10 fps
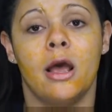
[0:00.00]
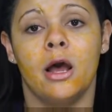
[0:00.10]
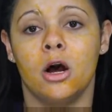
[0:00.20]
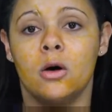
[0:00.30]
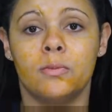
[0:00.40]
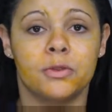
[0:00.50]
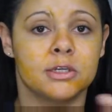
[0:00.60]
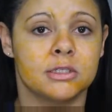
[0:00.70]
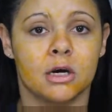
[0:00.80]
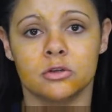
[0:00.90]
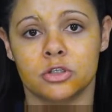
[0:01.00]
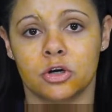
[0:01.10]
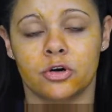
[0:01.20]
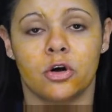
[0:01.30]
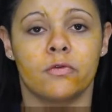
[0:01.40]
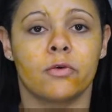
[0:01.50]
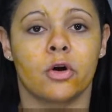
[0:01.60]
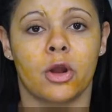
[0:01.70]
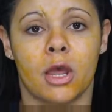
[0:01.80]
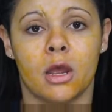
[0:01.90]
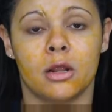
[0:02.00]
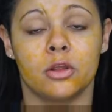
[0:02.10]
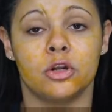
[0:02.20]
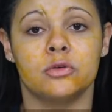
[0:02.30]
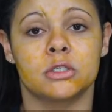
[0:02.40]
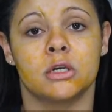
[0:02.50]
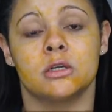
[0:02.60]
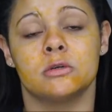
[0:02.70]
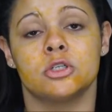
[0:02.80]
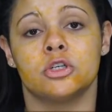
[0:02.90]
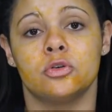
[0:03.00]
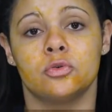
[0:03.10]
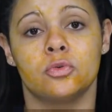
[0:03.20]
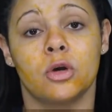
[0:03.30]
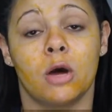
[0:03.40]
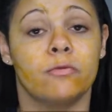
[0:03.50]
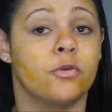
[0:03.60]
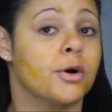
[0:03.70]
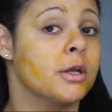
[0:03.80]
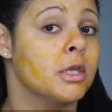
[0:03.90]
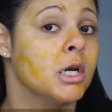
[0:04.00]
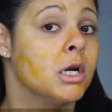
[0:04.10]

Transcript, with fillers: help the cells turn over and the new skin to come forth.